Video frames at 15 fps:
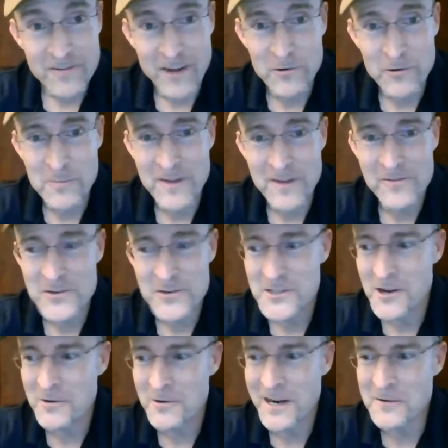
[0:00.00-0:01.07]
I wrote my first
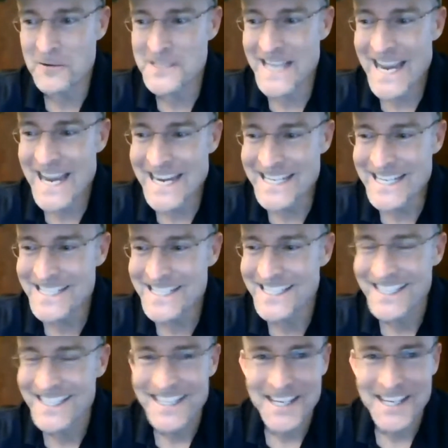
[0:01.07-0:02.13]
song when I was 8.
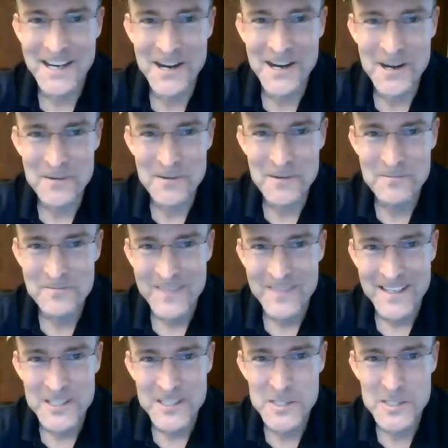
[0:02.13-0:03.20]

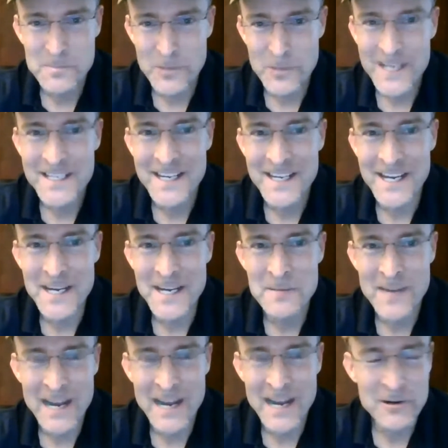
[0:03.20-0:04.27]
Spring came,
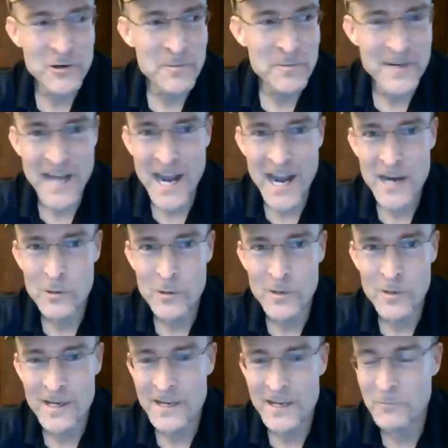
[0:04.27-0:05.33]
and I grew up in
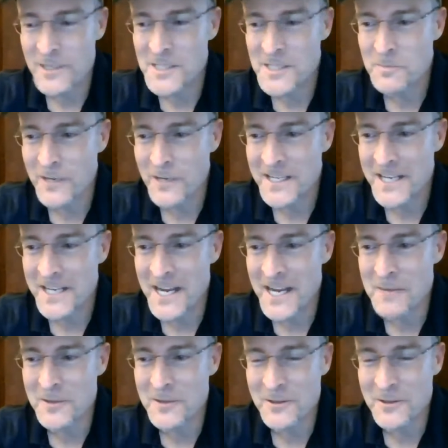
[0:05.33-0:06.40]
Iowa. And when spring
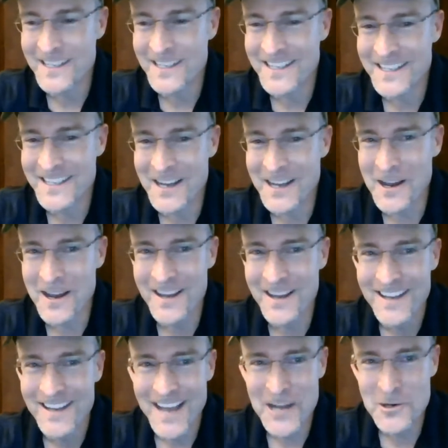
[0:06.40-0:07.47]
came in
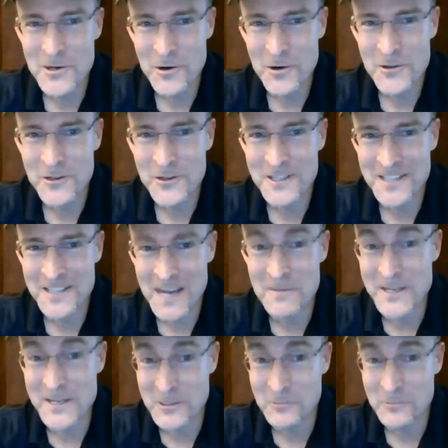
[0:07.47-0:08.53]
a northern
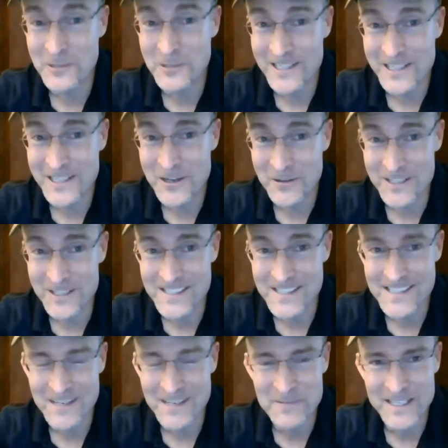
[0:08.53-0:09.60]
climate, you really
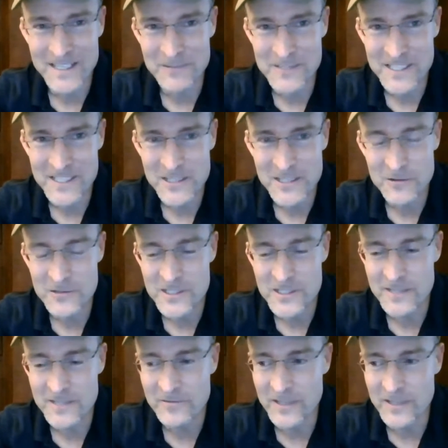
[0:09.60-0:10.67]
noticed. I mean, it was a huge
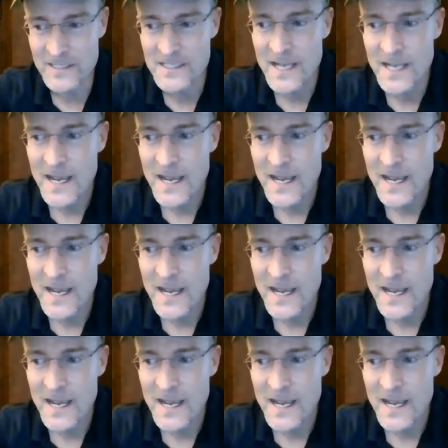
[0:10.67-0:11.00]
difference.